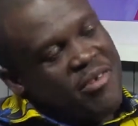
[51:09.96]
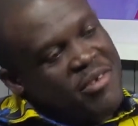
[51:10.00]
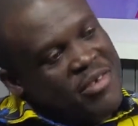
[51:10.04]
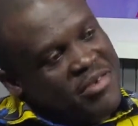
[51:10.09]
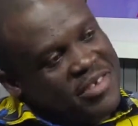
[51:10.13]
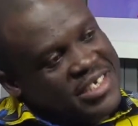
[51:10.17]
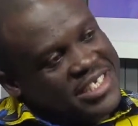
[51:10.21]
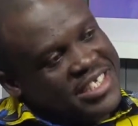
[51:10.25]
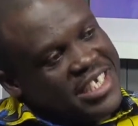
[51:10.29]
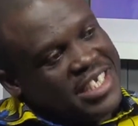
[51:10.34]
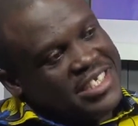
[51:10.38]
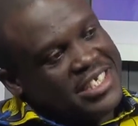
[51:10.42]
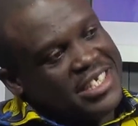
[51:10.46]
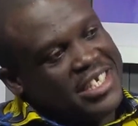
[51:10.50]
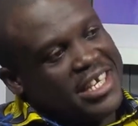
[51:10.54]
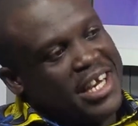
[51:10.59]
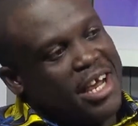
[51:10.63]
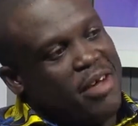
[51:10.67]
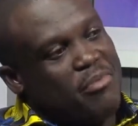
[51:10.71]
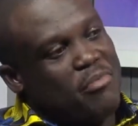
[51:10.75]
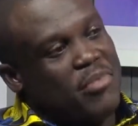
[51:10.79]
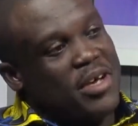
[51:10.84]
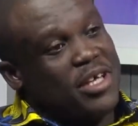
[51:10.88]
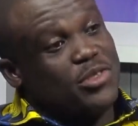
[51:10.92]
haven't even started the
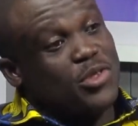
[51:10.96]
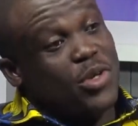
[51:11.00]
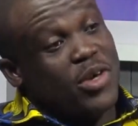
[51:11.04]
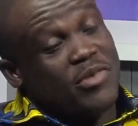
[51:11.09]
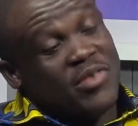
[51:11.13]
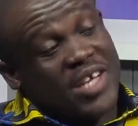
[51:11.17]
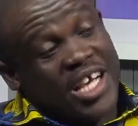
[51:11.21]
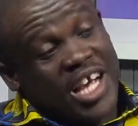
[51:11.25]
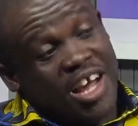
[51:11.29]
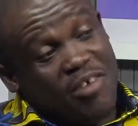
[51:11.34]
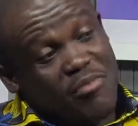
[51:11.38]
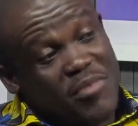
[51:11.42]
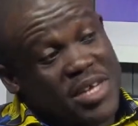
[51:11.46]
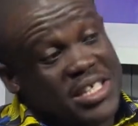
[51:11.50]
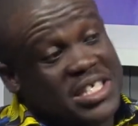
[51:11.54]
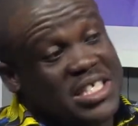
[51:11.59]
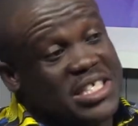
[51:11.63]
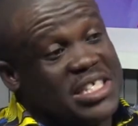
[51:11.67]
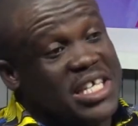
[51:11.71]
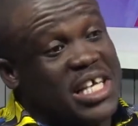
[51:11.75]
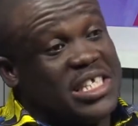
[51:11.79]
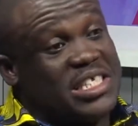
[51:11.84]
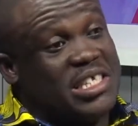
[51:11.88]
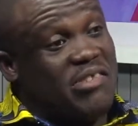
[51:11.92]
campaign. So if the government
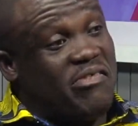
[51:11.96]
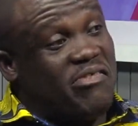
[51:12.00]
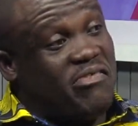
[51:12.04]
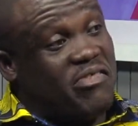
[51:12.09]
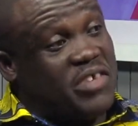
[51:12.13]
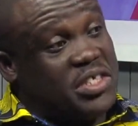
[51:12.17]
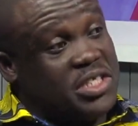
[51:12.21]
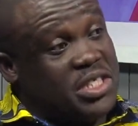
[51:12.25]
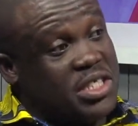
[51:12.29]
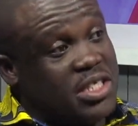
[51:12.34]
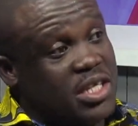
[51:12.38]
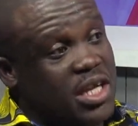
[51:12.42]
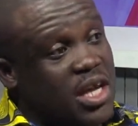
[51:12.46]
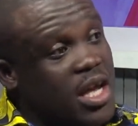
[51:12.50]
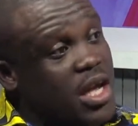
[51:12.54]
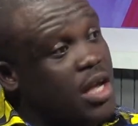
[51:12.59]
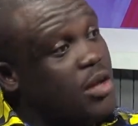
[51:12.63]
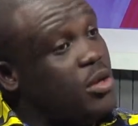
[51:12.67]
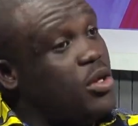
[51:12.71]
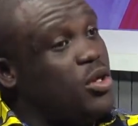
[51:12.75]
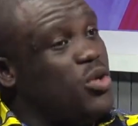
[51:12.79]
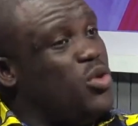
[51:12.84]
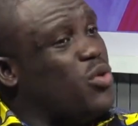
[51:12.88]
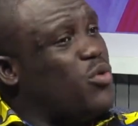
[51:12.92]
is getting frigid,
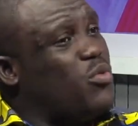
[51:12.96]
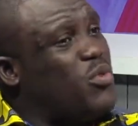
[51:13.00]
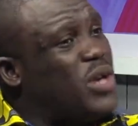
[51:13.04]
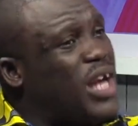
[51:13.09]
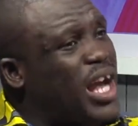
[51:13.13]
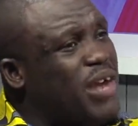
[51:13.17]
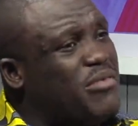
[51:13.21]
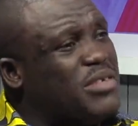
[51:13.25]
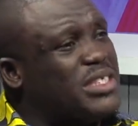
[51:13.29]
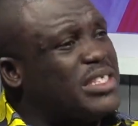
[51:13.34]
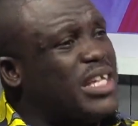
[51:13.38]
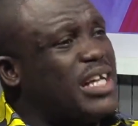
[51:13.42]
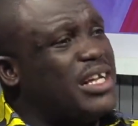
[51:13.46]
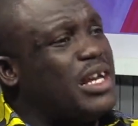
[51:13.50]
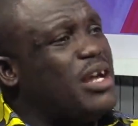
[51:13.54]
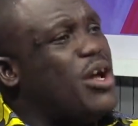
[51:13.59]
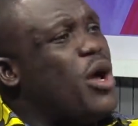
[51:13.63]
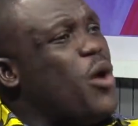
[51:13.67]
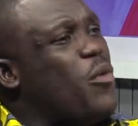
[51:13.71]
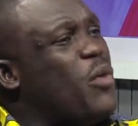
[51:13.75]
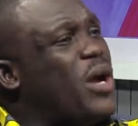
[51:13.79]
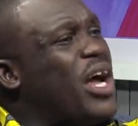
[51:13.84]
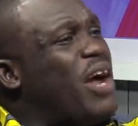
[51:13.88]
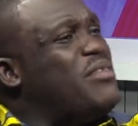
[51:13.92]
look, we can't but, even start.
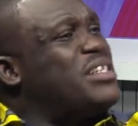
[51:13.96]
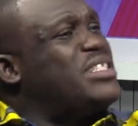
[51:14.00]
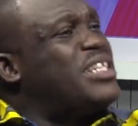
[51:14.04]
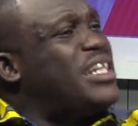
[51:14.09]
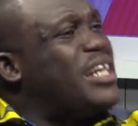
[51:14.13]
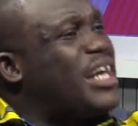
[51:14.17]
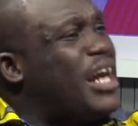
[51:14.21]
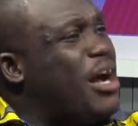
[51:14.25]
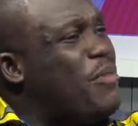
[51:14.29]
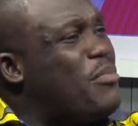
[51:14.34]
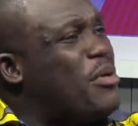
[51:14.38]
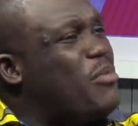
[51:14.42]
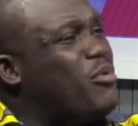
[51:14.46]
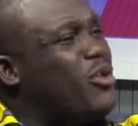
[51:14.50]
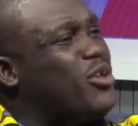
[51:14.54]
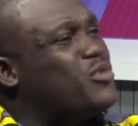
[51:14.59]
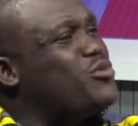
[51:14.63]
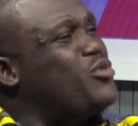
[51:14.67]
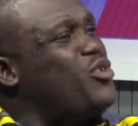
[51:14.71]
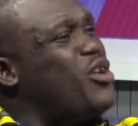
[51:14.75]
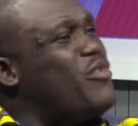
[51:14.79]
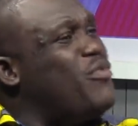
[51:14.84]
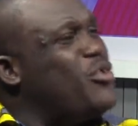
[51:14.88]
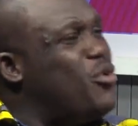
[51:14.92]
But, we can't even start a campaign because
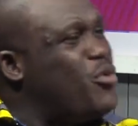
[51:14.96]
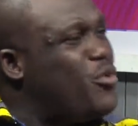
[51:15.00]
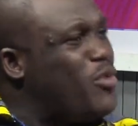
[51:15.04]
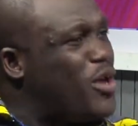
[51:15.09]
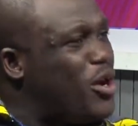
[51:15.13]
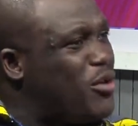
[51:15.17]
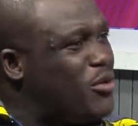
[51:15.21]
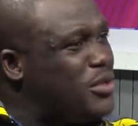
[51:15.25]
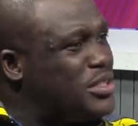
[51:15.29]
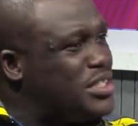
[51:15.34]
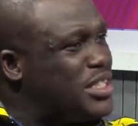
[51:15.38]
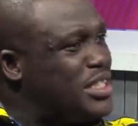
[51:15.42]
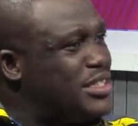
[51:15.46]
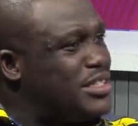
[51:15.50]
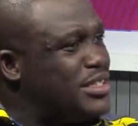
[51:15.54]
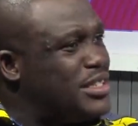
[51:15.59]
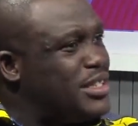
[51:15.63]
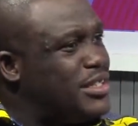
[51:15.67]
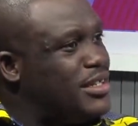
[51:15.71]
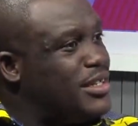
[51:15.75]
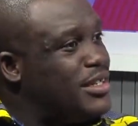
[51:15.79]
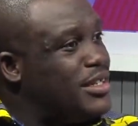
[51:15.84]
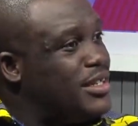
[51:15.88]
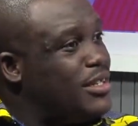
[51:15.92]
we don't even know who we are contesting. But
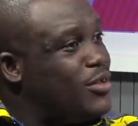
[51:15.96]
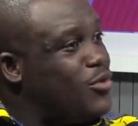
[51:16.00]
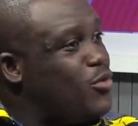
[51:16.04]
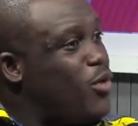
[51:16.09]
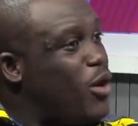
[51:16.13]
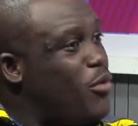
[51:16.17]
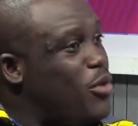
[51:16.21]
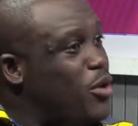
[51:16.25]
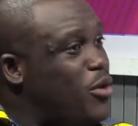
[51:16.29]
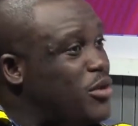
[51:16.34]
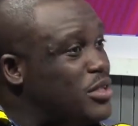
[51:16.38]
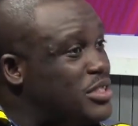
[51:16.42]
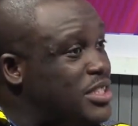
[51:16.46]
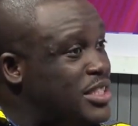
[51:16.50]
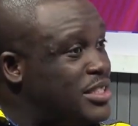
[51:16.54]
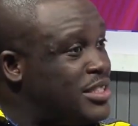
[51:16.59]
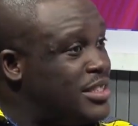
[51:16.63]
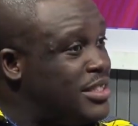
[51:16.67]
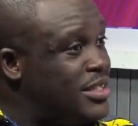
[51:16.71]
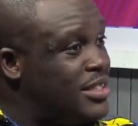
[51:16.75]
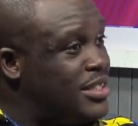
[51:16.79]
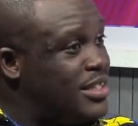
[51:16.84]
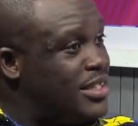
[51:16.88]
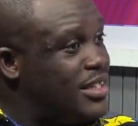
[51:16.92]
tell me, who you, are we
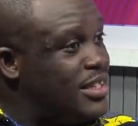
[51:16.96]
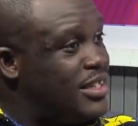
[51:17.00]
contesting?